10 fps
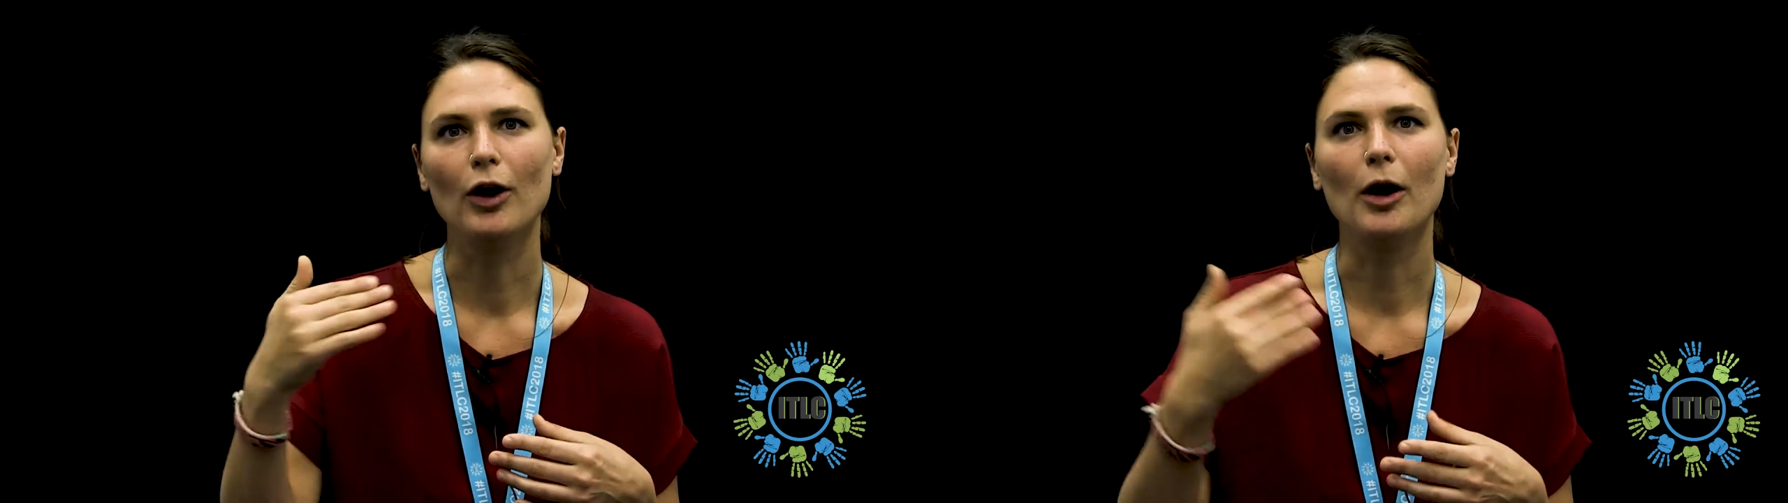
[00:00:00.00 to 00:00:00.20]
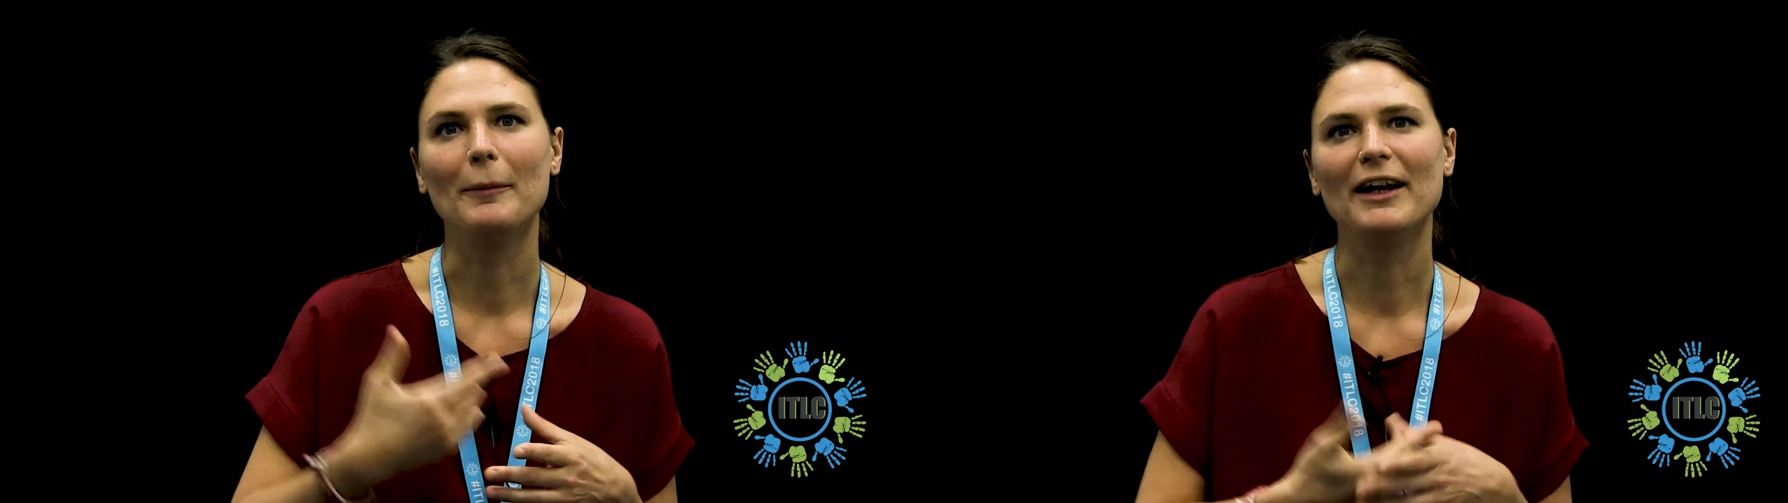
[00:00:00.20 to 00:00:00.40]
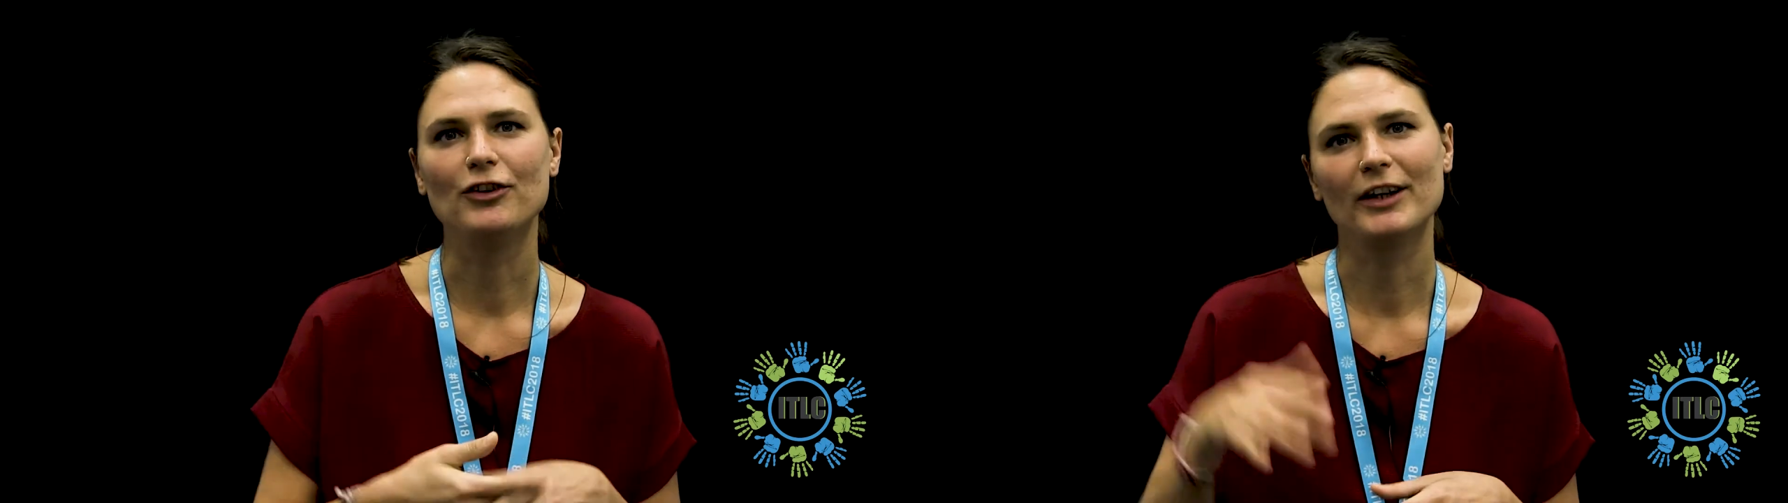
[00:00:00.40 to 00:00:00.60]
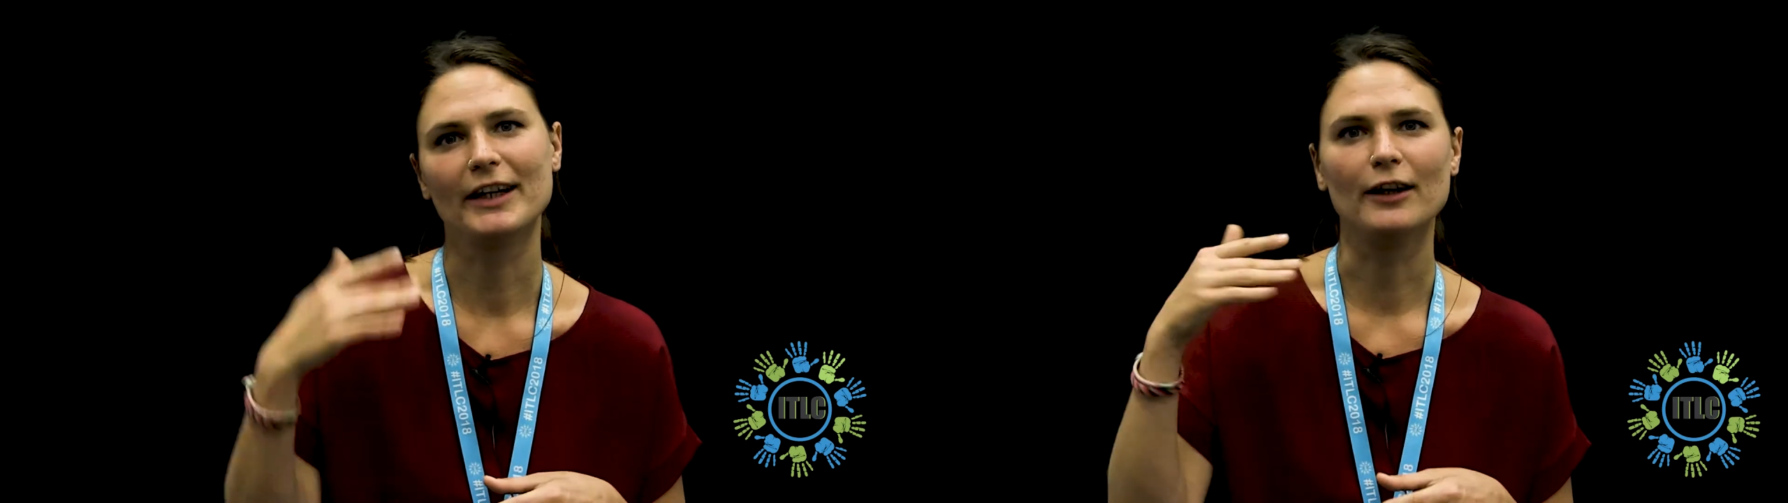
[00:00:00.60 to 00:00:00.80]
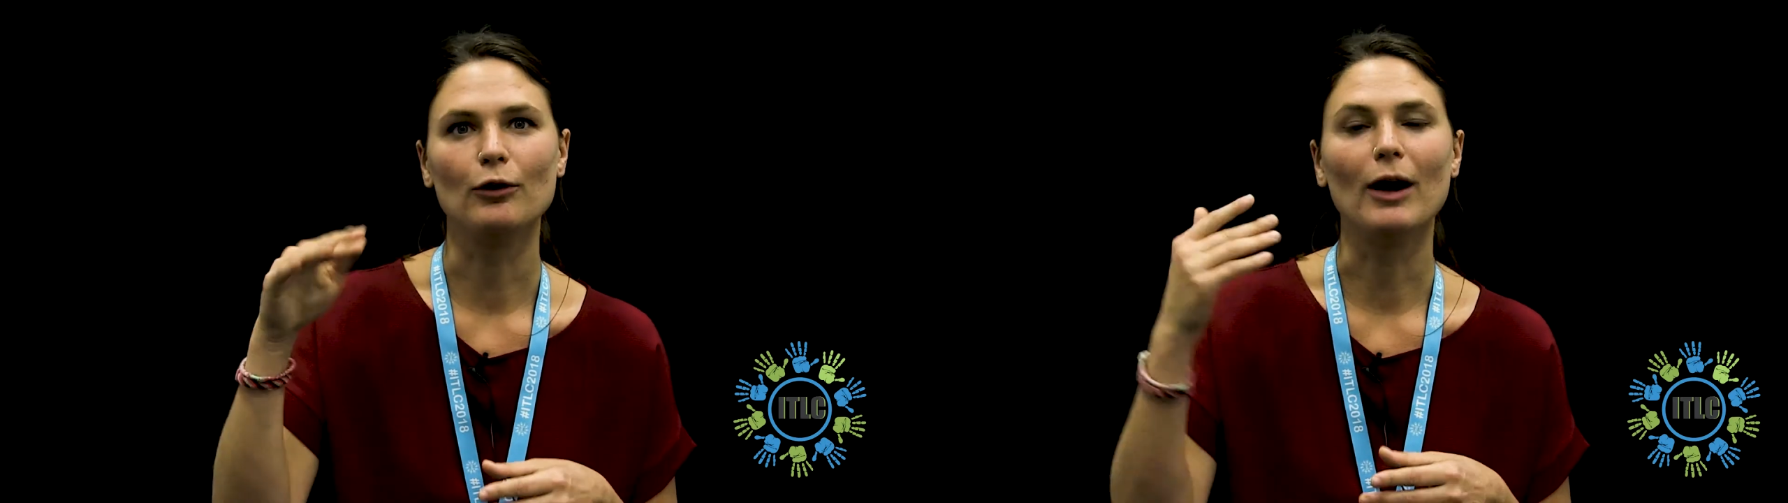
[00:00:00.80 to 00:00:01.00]
how much I
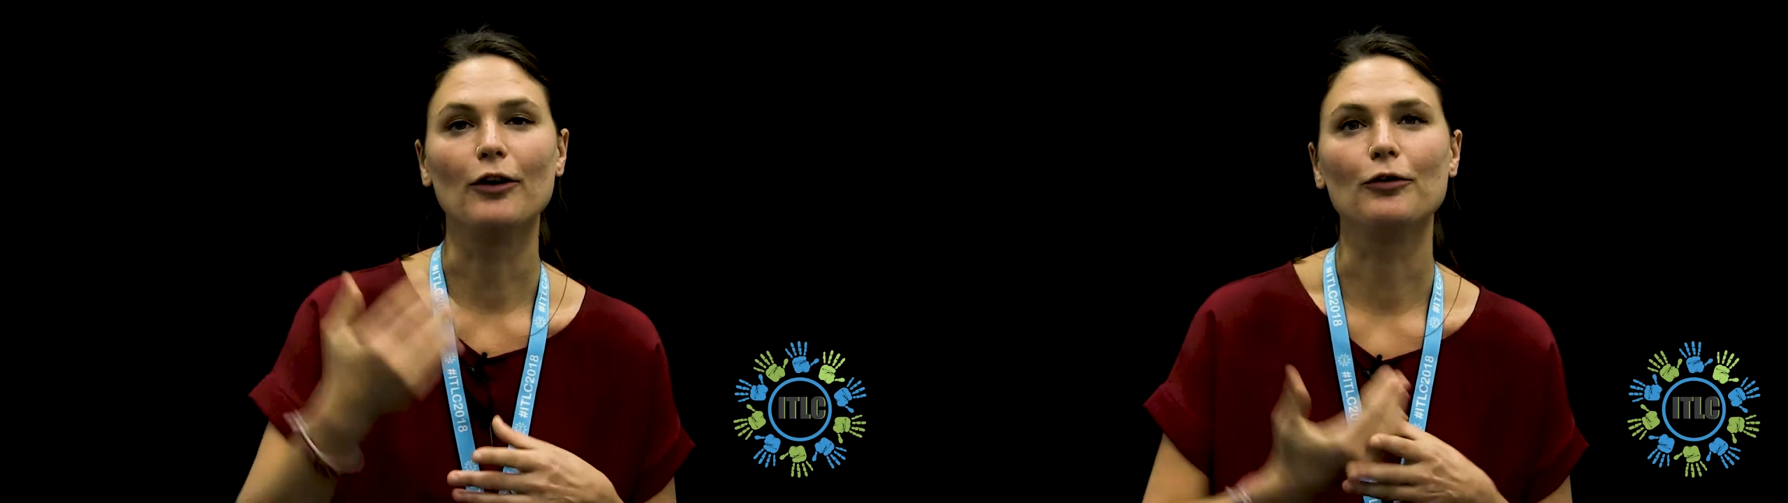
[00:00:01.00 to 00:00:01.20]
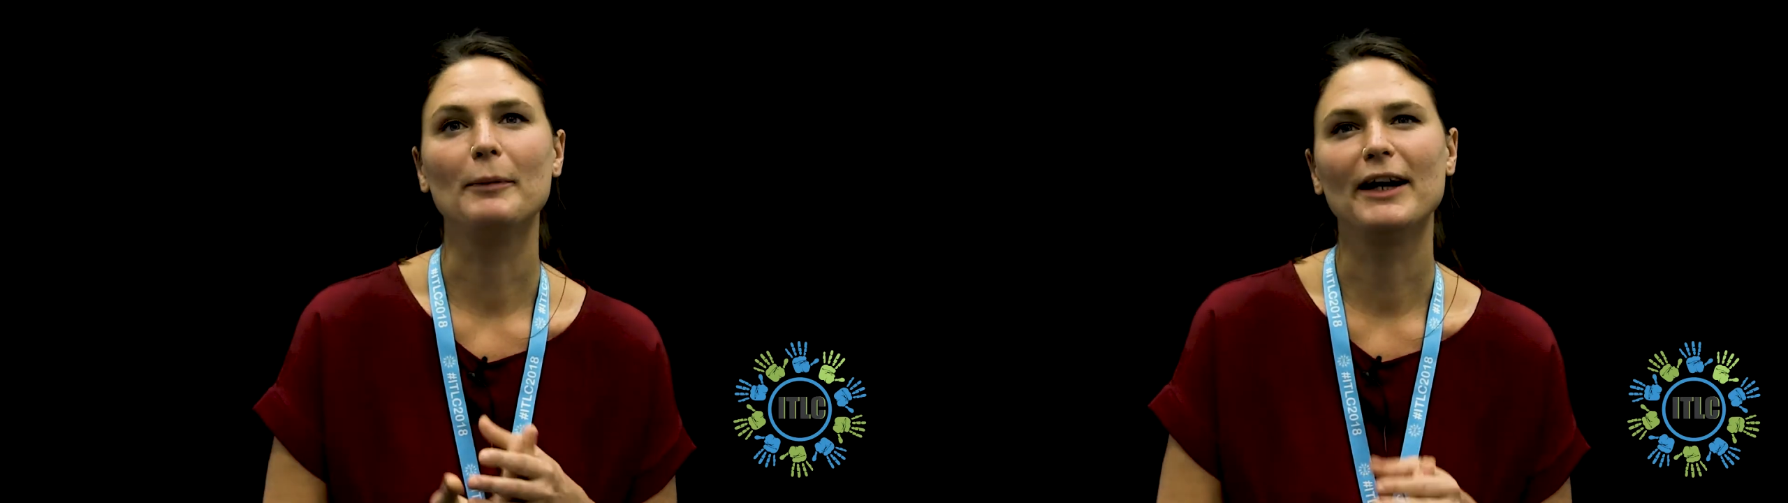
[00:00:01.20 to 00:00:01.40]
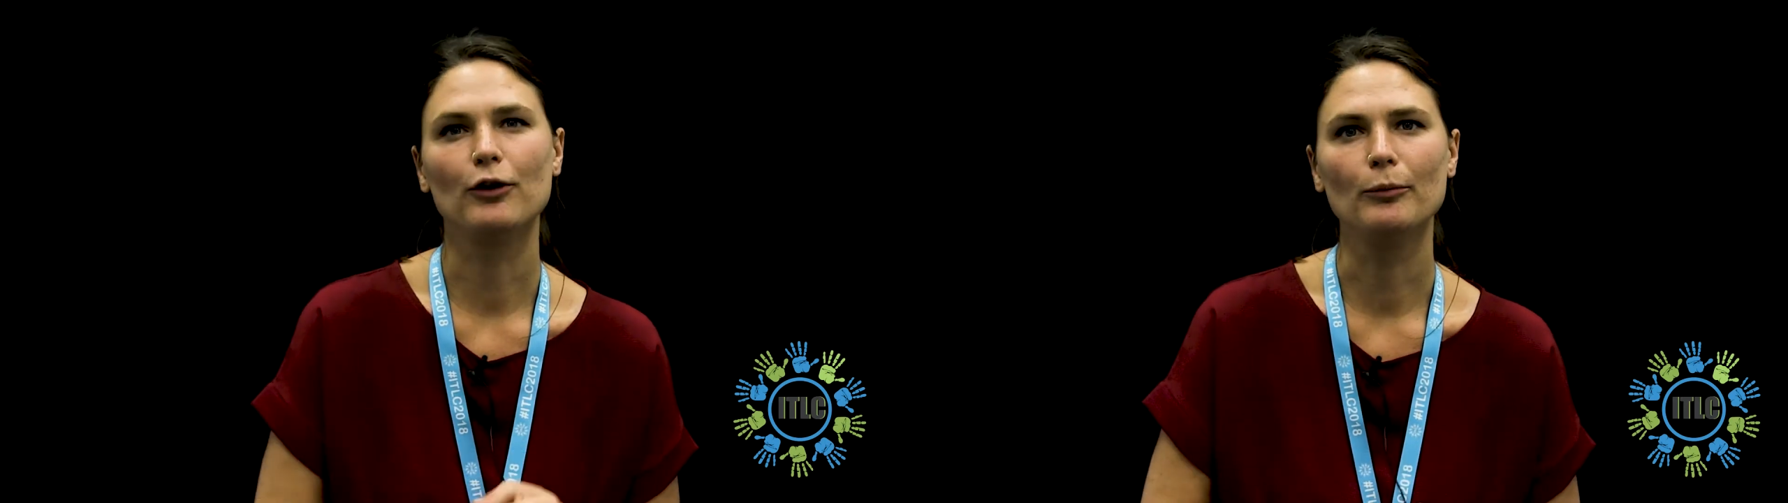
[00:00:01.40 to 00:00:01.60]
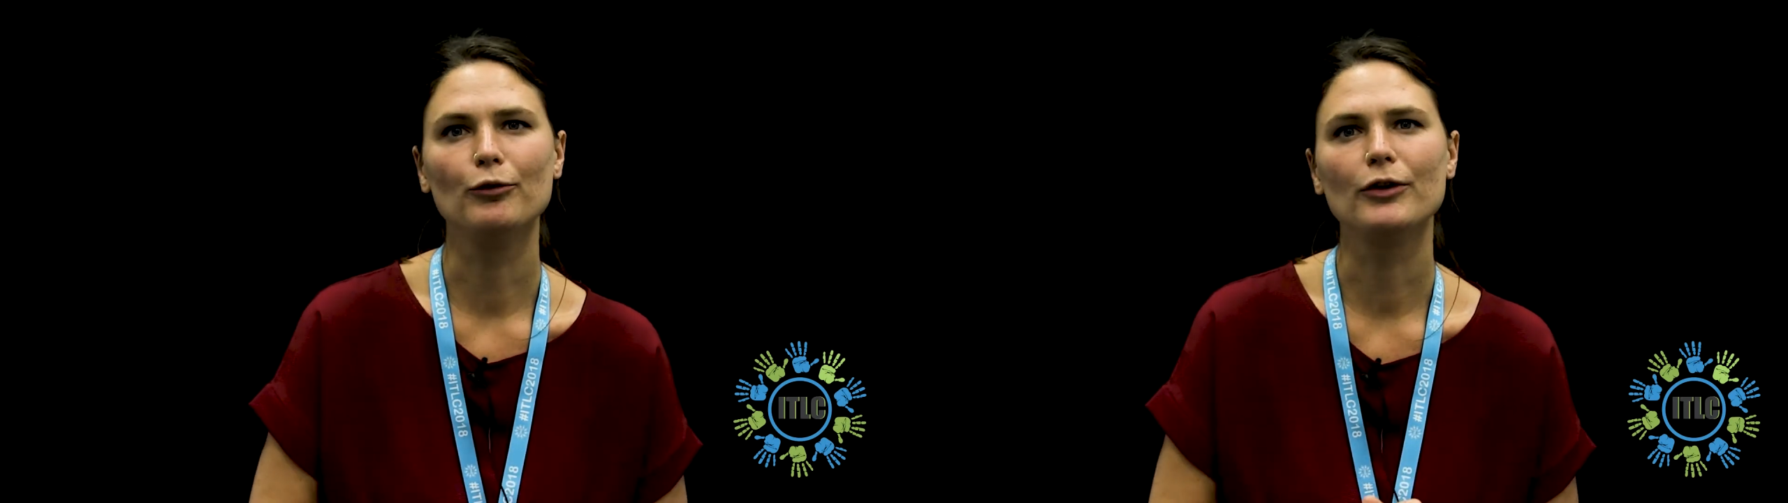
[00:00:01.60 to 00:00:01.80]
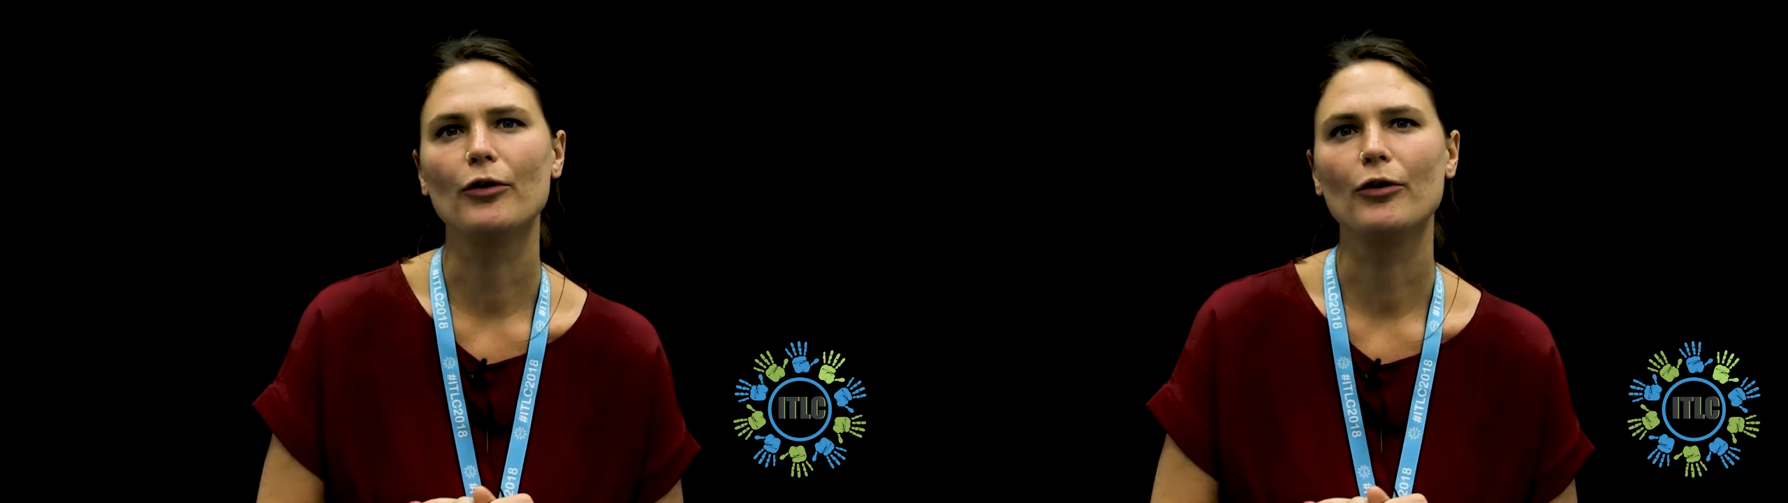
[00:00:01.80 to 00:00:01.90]
can go out of my comfort